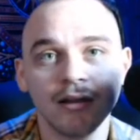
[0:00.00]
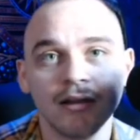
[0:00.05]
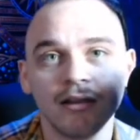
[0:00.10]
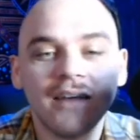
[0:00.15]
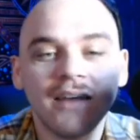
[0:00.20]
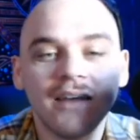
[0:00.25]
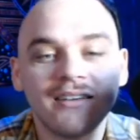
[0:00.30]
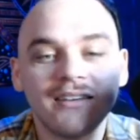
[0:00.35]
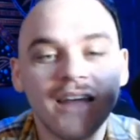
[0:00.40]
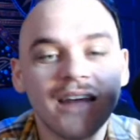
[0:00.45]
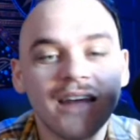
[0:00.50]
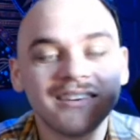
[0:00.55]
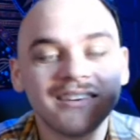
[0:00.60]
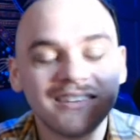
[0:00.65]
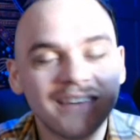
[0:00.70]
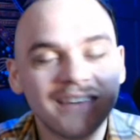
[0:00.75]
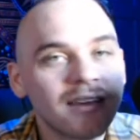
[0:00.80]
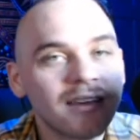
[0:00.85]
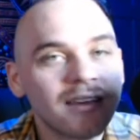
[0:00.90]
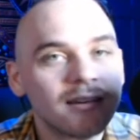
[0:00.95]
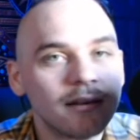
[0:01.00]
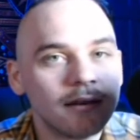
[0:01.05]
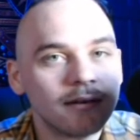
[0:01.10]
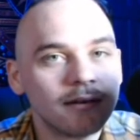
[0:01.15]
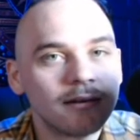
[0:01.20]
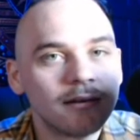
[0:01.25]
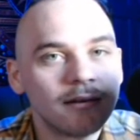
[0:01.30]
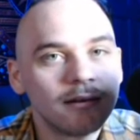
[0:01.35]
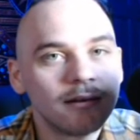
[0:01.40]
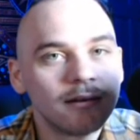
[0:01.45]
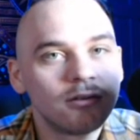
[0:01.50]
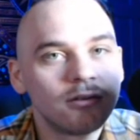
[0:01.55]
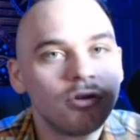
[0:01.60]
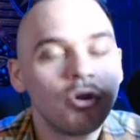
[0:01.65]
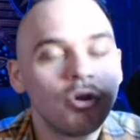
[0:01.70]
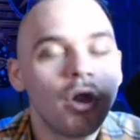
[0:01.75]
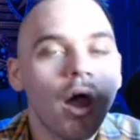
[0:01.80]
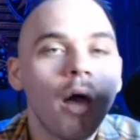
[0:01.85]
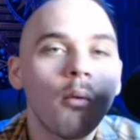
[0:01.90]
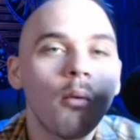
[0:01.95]
It's not sexist
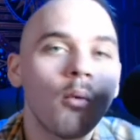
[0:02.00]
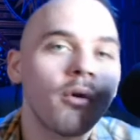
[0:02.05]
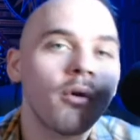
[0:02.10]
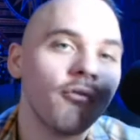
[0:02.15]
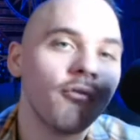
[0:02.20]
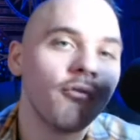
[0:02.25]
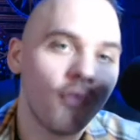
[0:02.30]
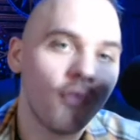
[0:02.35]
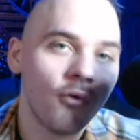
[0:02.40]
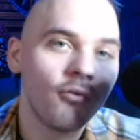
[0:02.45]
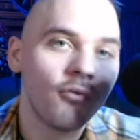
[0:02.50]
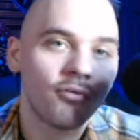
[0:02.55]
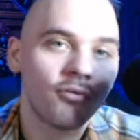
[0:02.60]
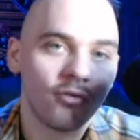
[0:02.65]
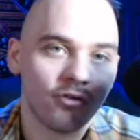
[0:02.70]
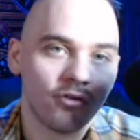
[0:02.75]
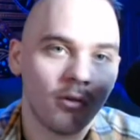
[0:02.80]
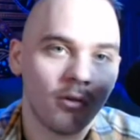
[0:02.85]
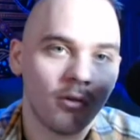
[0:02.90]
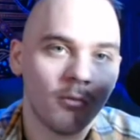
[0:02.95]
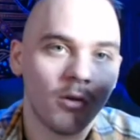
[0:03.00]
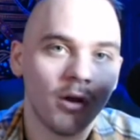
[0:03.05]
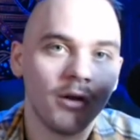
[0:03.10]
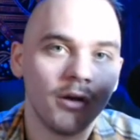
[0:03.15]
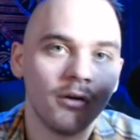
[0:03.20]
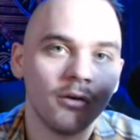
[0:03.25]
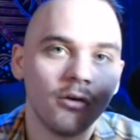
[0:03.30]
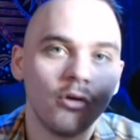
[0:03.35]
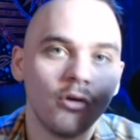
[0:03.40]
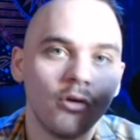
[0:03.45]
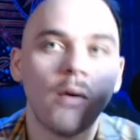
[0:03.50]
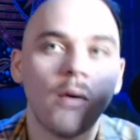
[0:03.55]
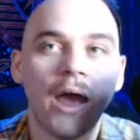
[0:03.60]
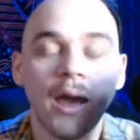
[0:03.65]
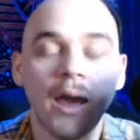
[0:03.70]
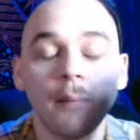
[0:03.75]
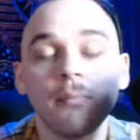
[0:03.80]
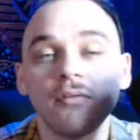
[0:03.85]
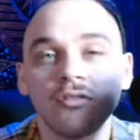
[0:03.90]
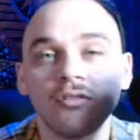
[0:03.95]
to not want to vote for someone who
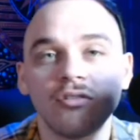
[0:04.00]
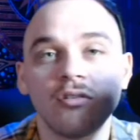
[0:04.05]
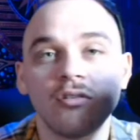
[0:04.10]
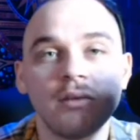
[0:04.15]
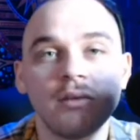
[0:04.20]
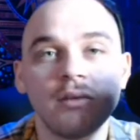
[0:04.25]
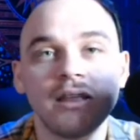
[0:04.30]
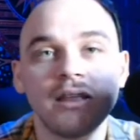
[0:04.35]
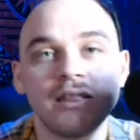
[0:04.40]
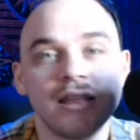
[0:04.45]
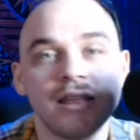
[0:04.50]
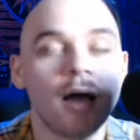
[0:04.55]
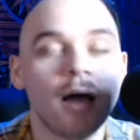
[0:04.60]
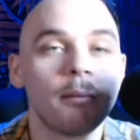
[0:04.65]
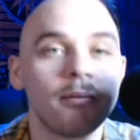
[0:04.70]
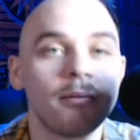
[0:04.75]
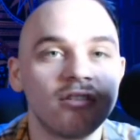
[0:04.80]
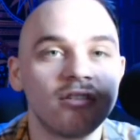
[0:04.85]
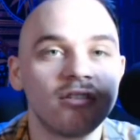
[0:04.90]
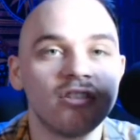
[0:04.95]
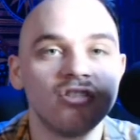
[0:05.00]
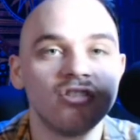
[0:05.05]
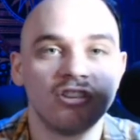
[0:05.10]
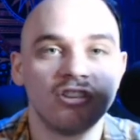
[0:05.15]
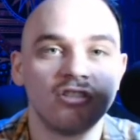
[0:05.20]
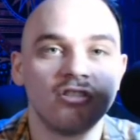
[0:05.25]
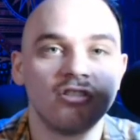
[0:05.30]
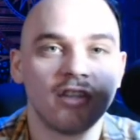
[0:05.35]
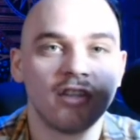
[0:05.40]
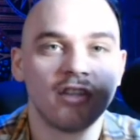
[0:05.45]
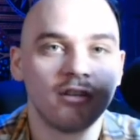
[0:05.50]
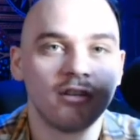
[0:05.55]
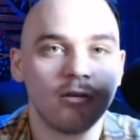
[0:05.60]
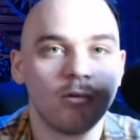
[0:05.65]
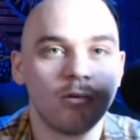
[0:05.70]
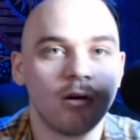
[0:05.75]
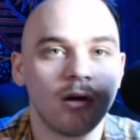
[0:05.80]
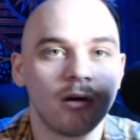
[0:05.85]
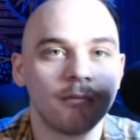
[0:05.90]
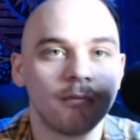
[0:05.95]
happens to be the opposite gender that
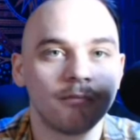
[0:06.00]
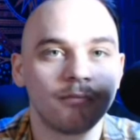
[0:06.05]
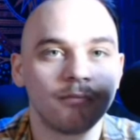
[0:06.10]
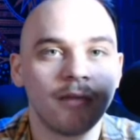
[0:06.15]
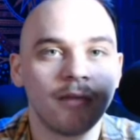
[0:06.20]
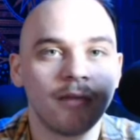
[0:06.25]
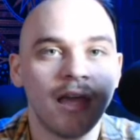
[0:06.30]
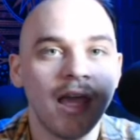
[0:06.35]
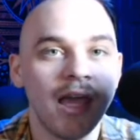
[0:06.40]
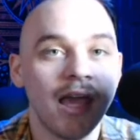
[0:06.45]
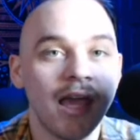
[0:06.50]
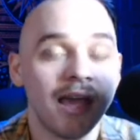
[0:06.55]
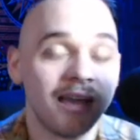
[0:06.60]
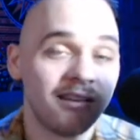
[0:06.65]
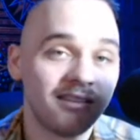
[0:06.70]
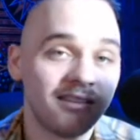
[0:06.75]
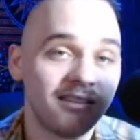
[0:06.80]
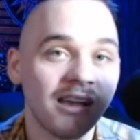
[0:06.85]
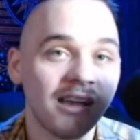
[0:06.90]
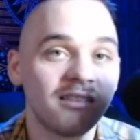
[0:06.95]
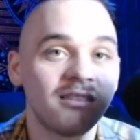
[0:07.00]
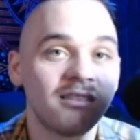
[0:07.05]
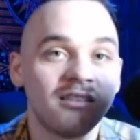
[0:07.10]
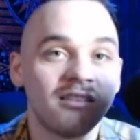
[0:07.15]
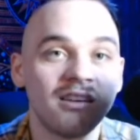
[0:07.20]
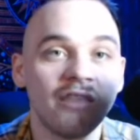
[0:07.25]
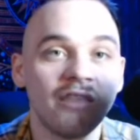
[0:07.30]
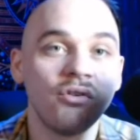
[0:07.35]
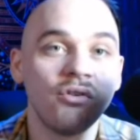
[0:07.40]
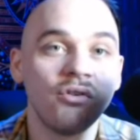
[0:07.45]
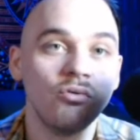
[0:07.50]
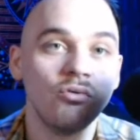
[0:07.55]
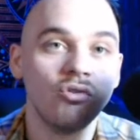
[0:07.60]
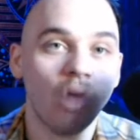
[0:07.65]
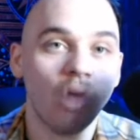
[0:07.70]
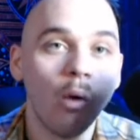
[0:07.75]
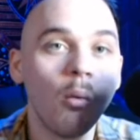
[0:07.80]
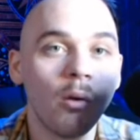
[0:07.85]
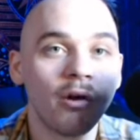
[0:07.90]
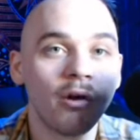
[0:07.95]
you are. It's sexist if you
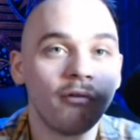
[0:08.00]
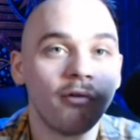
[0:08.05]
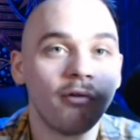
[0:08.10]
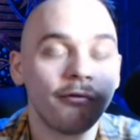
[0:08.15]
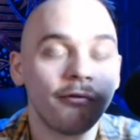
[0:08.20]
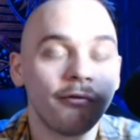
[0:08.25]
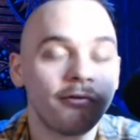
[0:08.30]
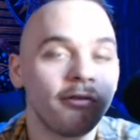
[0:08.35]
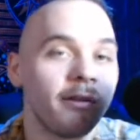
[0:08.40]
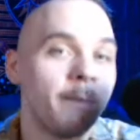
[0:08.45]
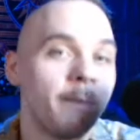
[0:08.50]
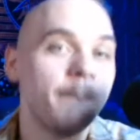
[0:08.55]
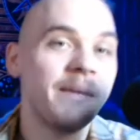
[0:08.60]
don't want to vote for them